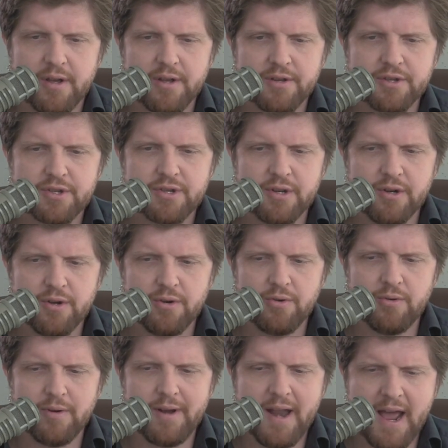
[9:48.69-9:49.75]

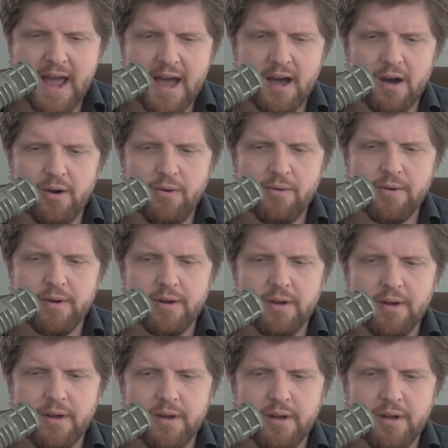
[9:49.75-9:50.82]
So now
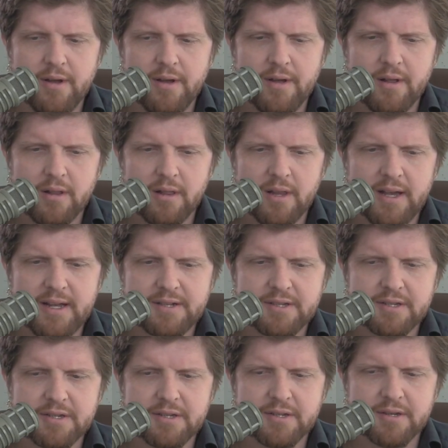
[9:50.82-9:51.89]

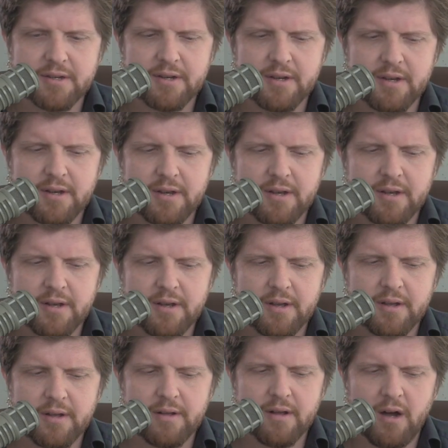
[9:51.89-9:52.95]
let's
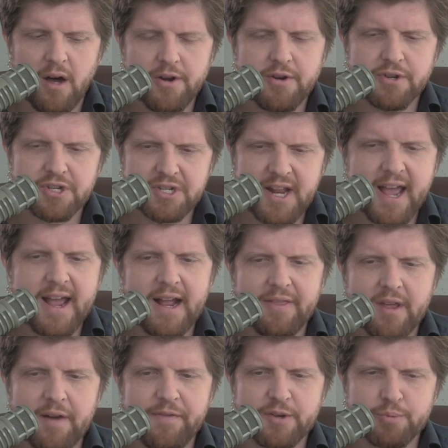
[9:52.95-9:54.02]
understand
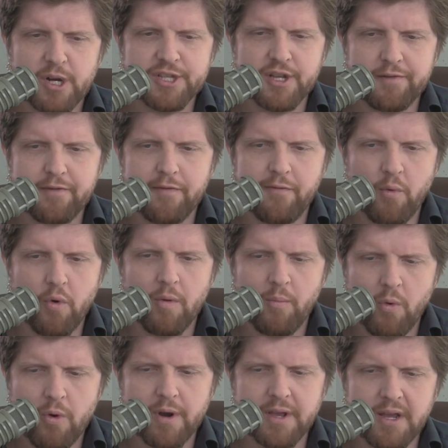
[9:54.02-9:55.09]
that if he's president for four
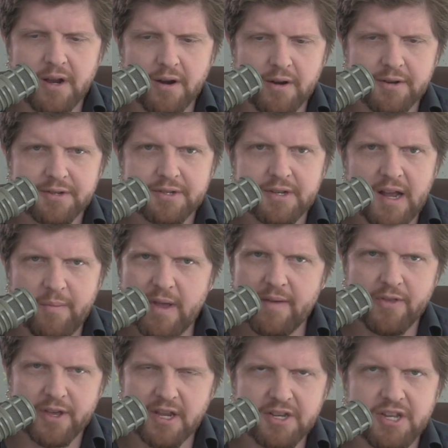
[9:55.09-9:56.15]
more years and we have
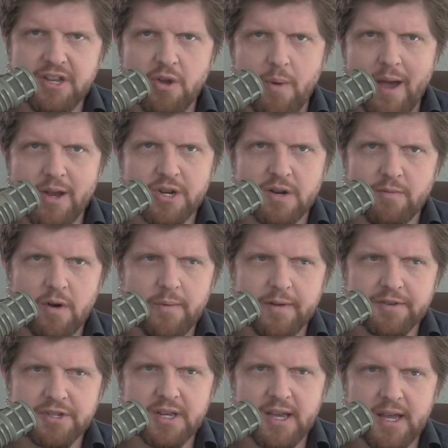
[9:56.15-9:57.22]
the continuation of what we've
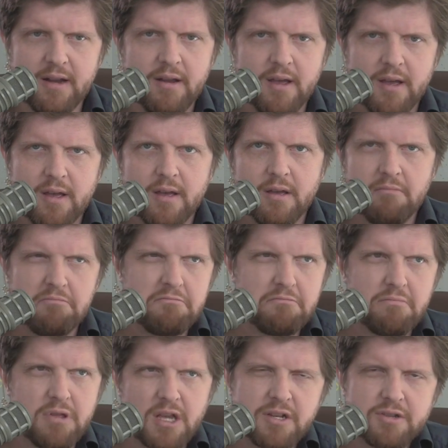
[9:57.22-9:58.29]
seen,
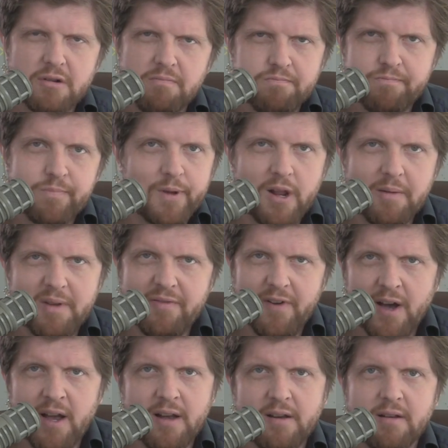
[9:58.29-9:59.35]
things are going to be
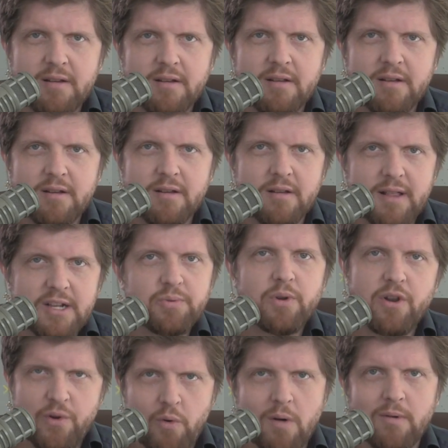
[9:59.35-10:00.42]
fine. That's what
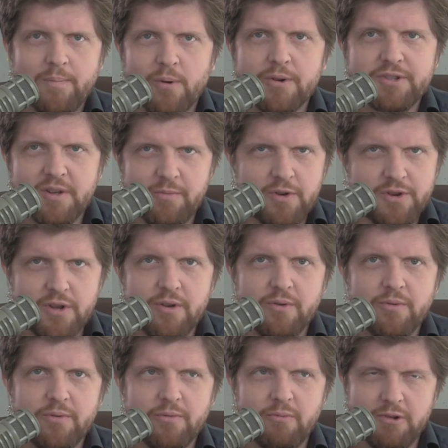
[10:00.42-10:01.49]
a normal person would do,
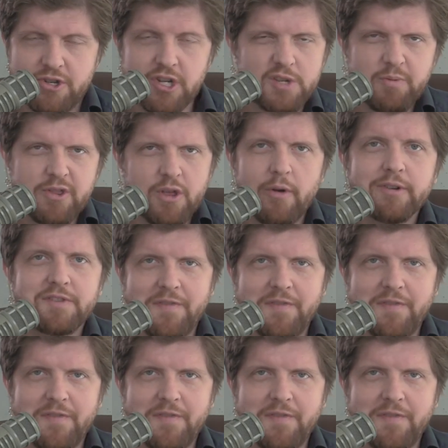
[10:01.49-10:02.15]
with just with those